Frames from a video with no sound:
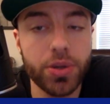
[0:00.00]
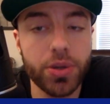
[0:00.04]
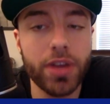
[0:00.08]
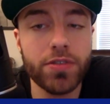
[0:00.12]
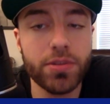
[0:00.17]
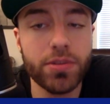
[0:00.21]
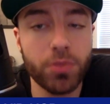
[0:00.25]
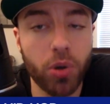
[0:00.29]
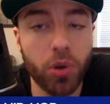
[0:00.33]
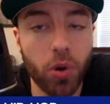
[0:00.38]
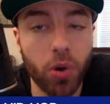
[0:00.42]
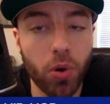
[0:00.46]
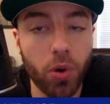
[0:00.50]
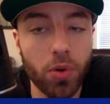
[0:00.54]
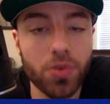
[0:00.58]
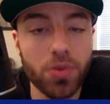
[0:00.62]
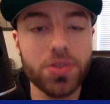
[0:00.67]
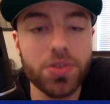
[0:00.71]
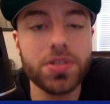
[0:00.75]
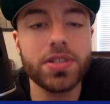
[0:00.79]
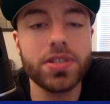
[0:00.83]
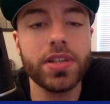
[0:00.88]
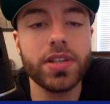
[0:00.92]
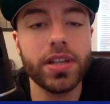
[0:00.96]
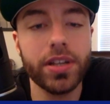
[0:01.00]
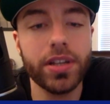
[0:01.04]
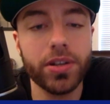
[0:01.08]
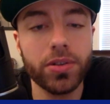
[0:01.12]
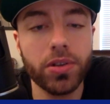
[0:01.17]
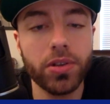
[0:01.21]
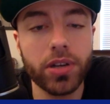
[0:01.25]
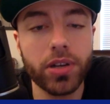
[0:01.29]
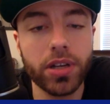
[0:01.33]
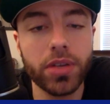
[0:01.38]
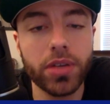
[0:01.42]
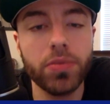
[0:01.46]
you have some goals that you're
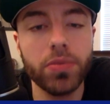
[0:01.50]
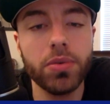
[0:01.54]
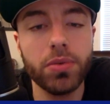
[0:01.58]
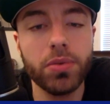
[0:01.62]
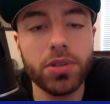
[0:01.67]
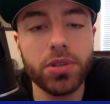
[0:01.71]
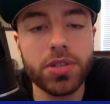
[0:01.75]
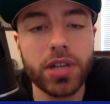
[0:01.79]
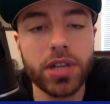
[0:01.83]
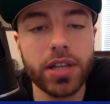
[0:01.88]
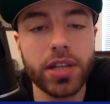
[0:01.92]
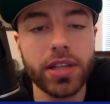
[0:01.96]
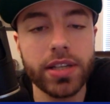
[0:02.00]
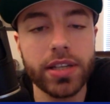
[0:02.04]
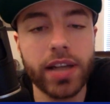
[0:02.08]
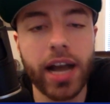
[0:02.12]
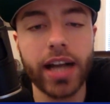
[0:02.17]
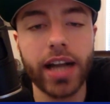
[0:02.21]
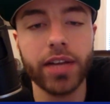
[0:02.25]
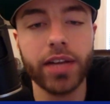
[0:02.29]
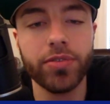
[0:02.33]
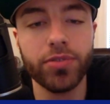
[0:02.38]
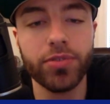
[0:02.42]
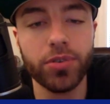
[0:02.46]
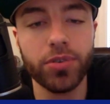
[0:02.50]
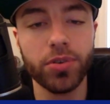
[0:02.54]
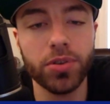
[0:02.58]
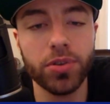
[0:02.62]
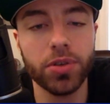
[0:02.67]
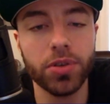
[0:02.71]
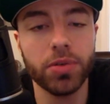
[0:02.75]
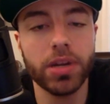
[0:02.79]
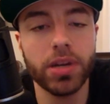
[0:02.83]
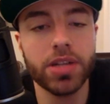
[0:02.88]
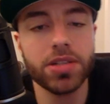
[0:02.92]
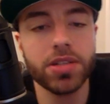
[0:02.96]
looking to what's on the docket for
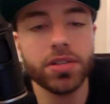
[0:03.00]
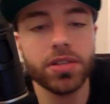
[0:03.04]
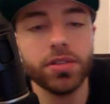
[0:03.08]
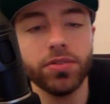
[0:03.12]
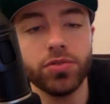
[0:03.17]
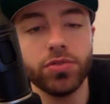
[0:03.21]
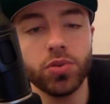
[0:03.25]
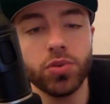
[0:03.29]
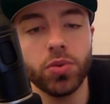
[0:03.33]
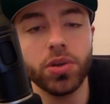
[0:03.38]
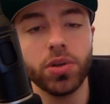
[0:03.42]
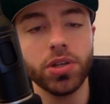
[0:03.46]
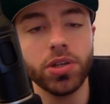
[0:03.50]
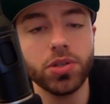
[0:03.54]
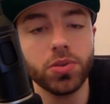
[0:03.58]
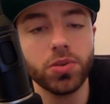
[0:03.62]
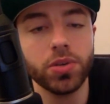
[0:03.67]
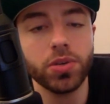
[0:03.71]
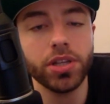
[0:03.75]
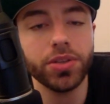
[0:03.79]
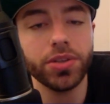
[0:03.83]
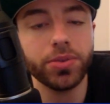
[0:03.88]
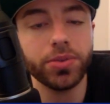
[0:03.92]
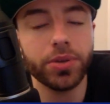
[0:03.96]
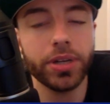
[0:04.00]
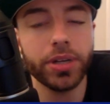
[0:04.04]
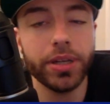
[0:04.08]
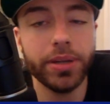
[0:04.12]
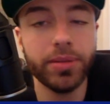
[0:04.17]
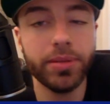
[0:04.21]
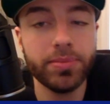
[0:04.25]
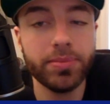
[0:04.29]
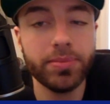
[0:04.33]
the rest of 2023